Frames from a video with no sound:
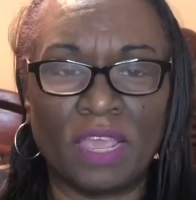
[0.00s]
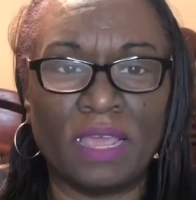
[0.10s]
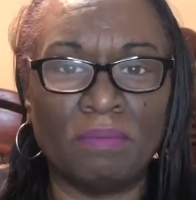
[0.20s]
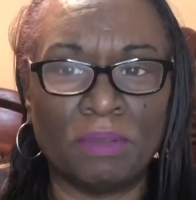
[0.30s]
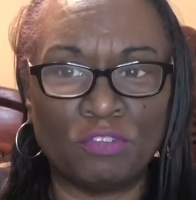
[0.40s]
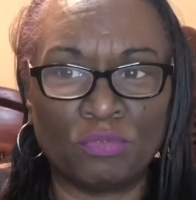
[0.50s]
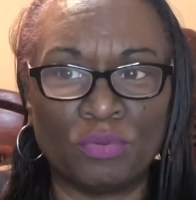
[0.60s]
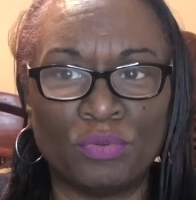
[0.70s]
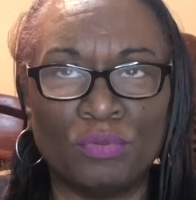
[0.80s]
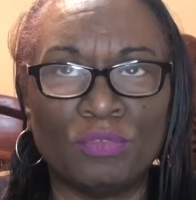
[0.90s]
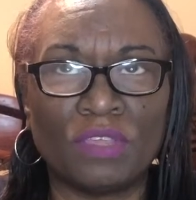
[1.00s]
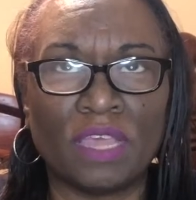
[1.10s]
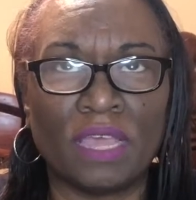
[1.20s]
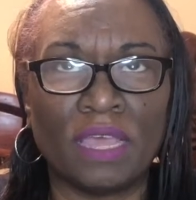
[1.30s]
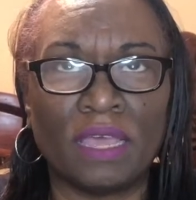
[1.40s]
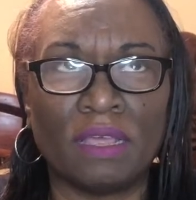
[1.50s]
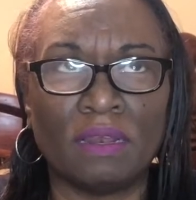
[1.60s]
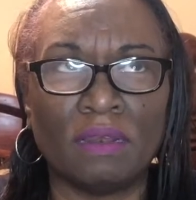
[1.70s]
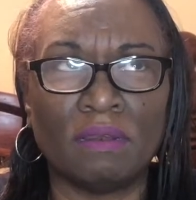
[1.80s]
and mushrooms and